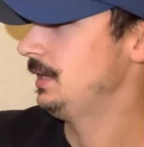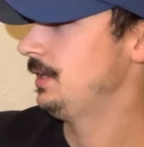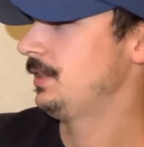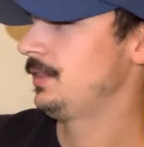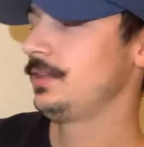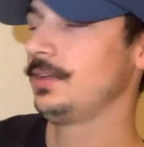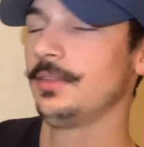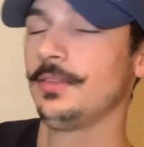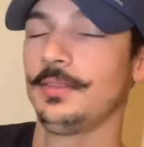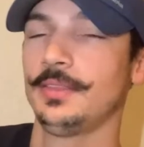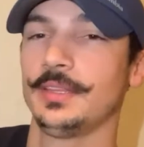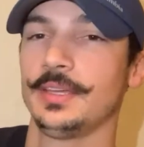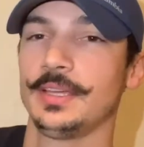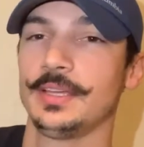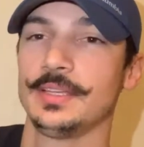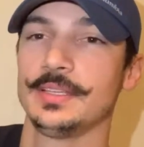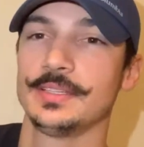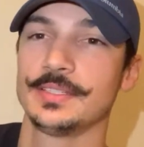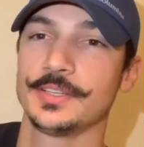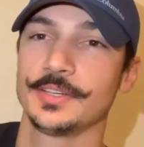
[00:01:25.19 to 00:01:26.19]
The other
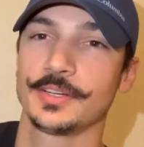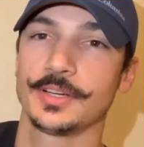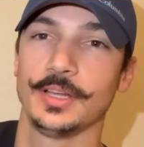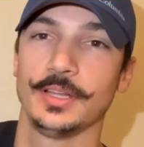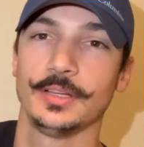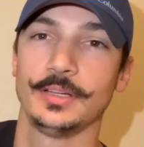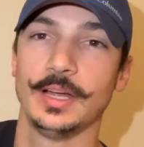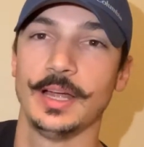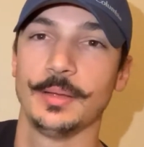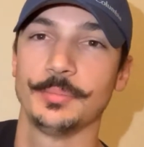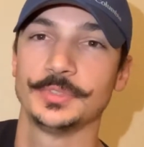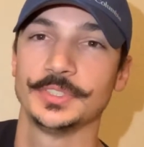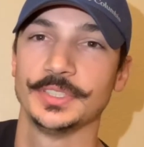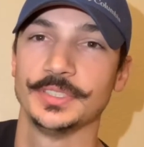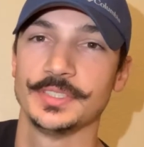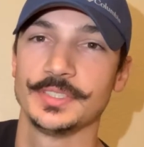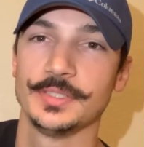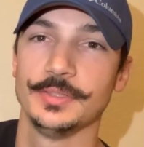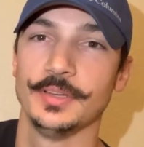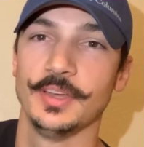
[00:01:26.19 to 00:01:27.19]
thing is your color
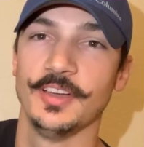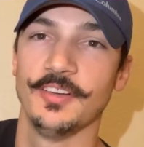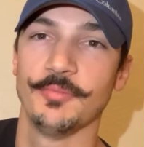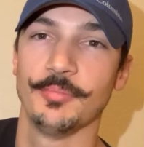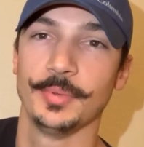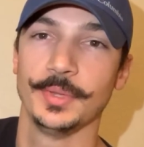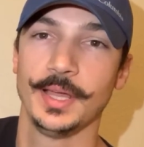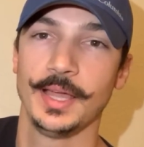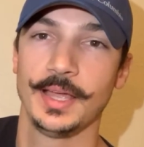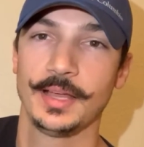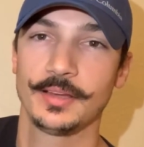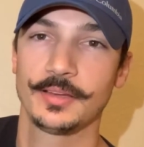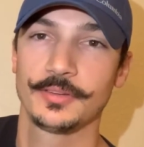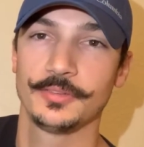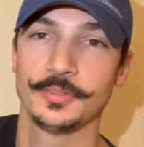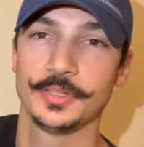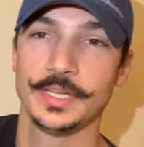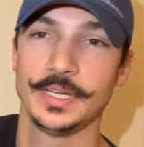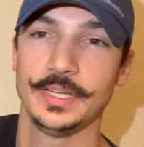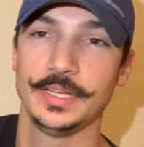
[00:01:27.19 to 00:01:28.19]
options. You have black,
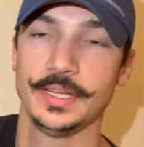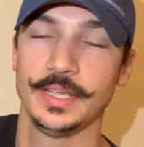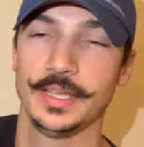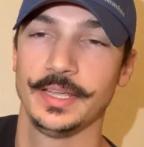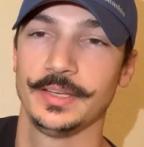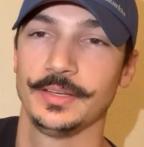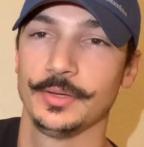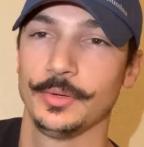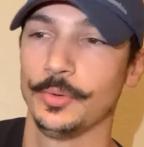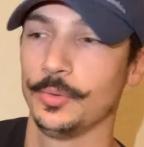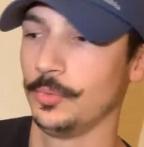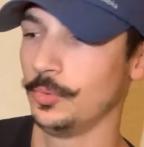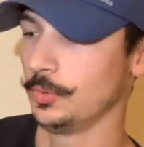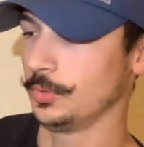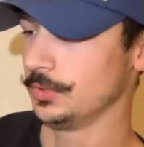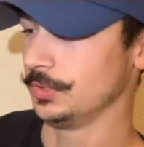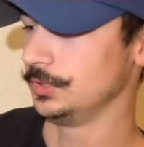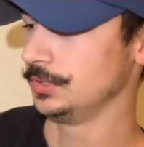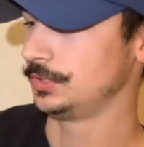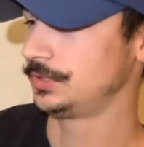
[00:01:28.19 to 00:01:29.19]
green, and
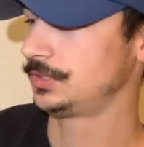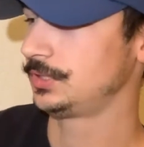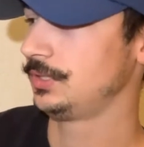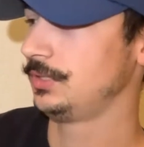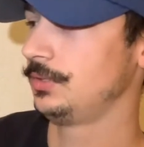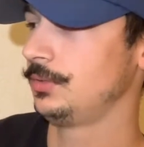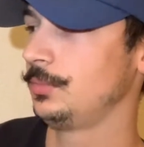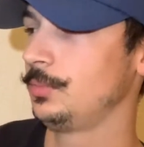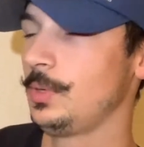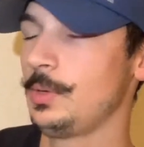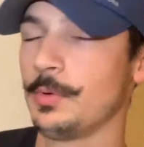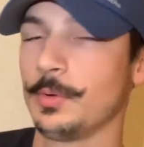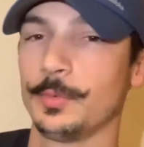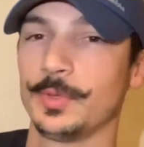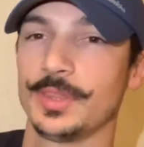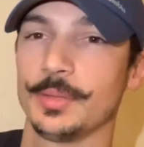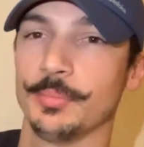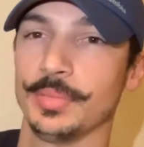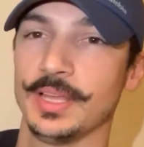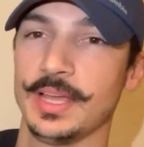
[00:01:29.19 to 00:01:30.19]
orange. We went
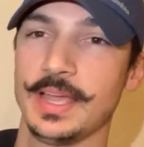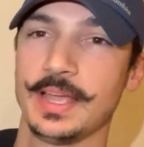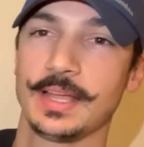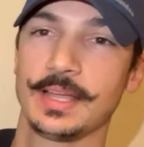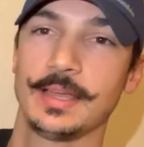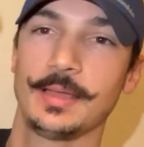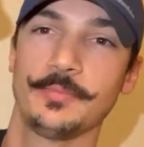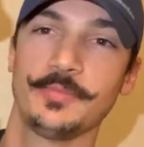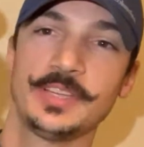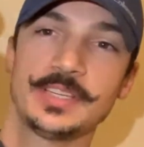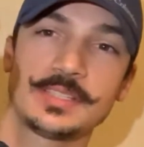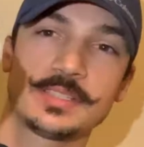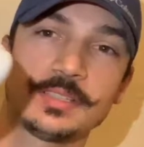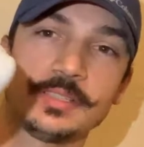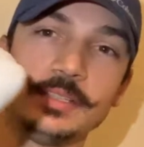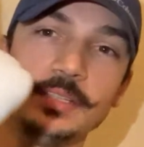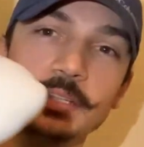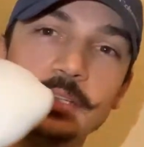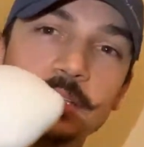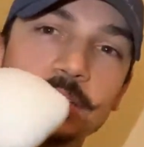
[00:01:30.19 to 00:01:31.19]
with the black,
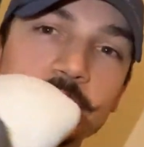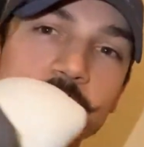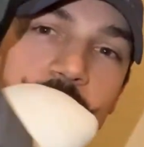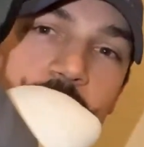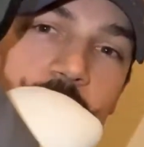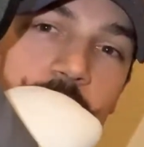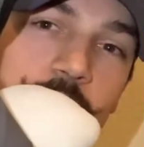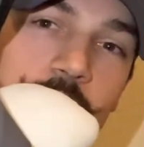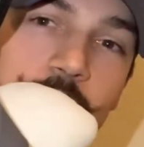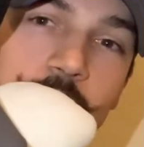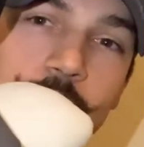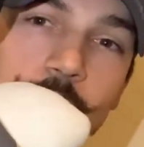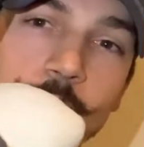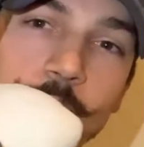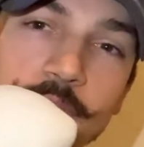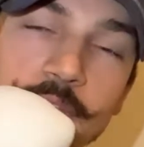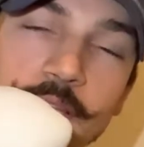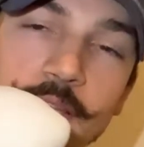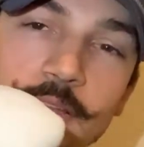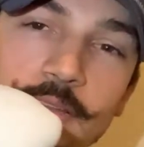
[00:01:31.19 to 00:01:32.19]
obviously. You can see
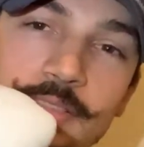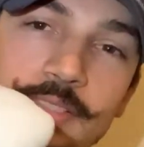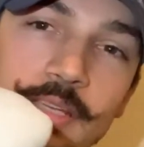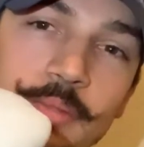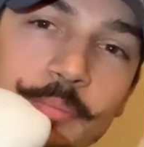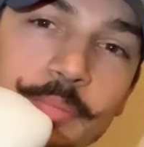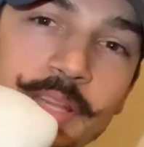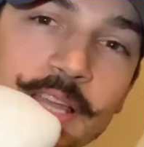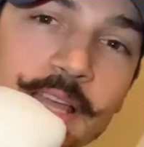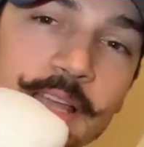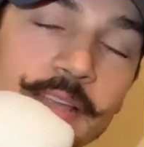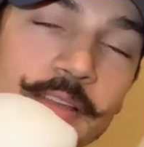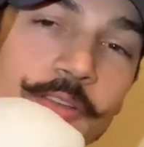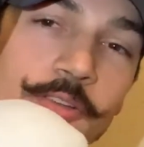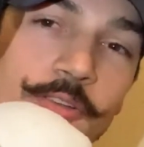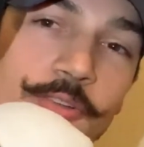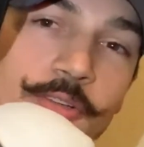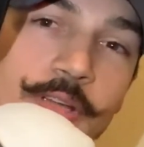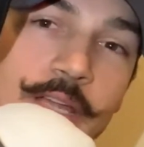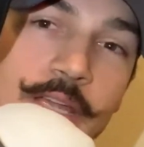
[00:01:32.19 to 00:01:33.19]
what that looks like, black
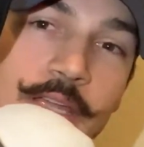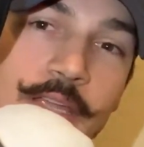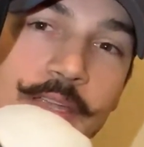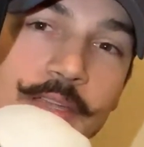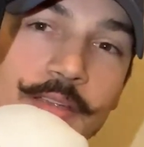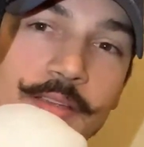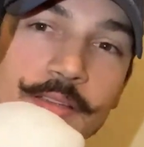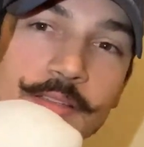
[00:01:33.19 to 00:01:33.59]
and gray,